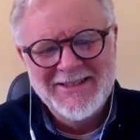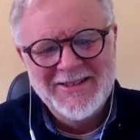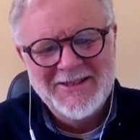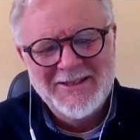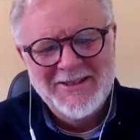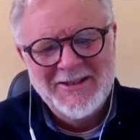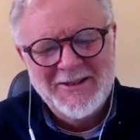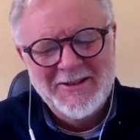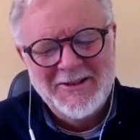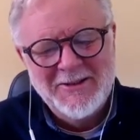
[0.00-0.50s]

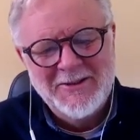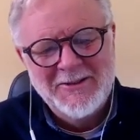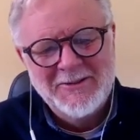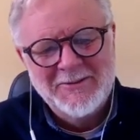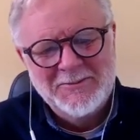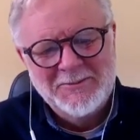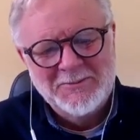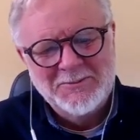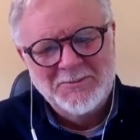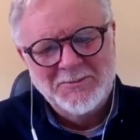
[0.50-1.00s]

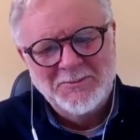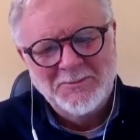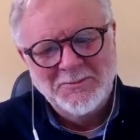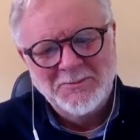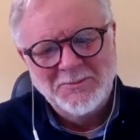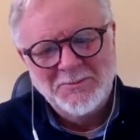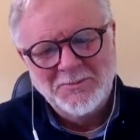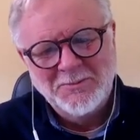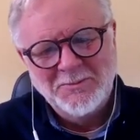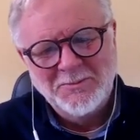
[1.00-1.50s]

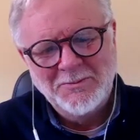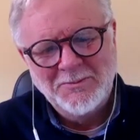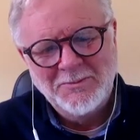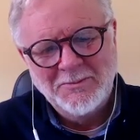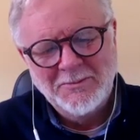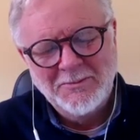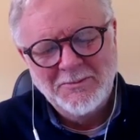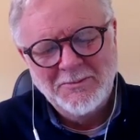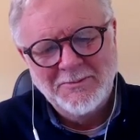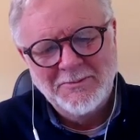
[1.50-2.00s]

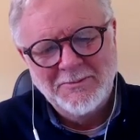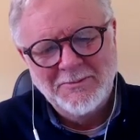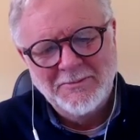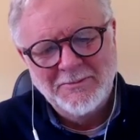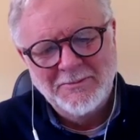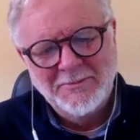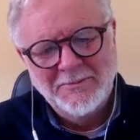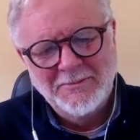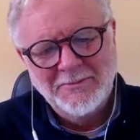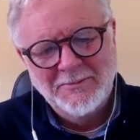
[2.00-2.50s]

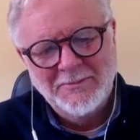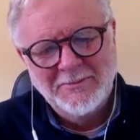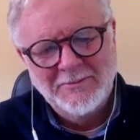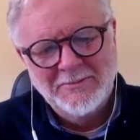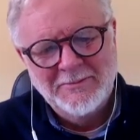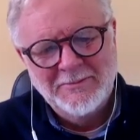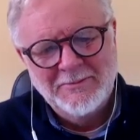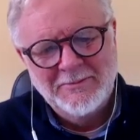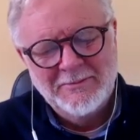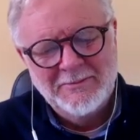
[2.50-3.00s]

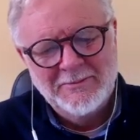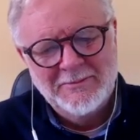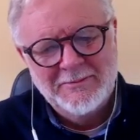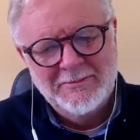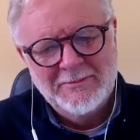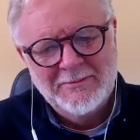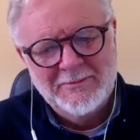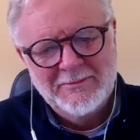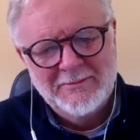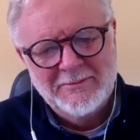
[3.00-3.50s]

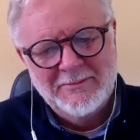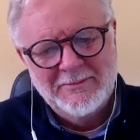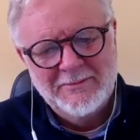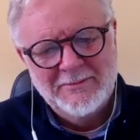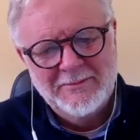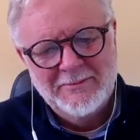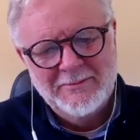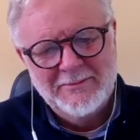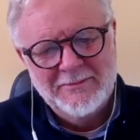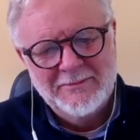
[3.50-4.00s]

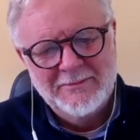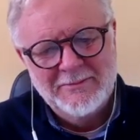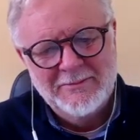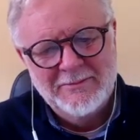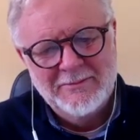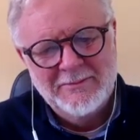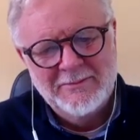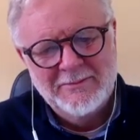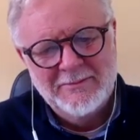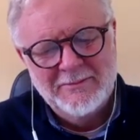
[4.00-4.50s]

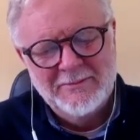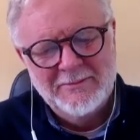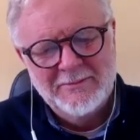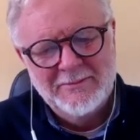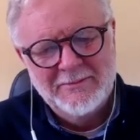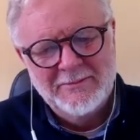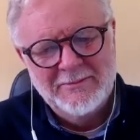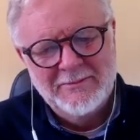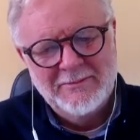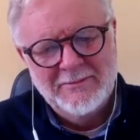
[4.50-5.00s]

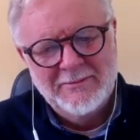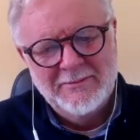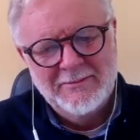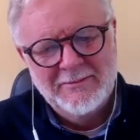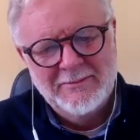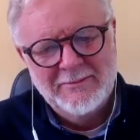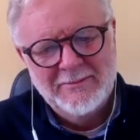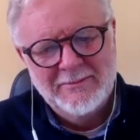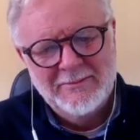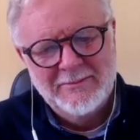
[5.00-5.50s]

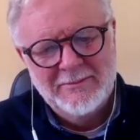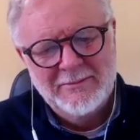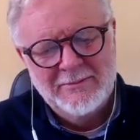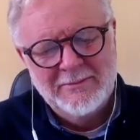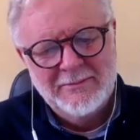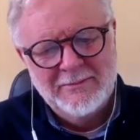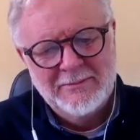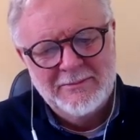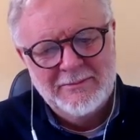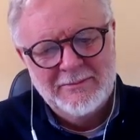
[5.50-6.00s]

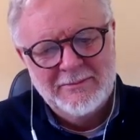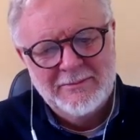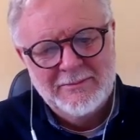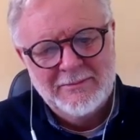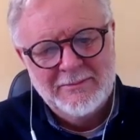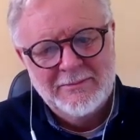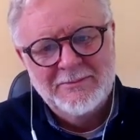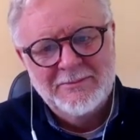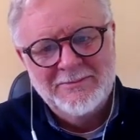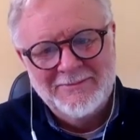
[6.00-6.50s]

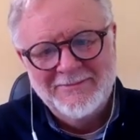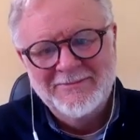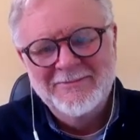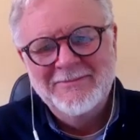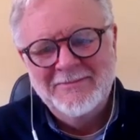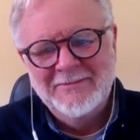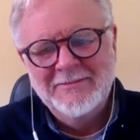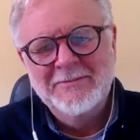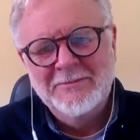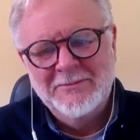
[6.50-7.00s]

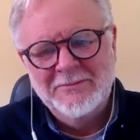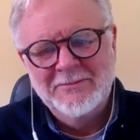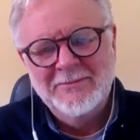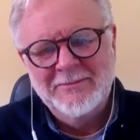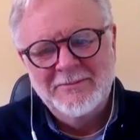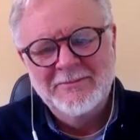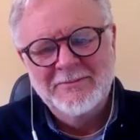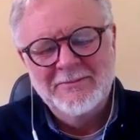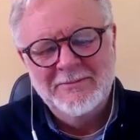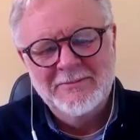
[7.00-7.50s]

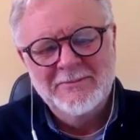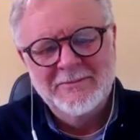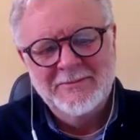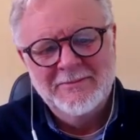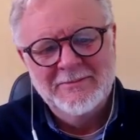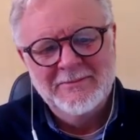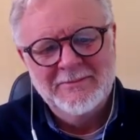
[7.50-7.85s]
This person isn't speaking.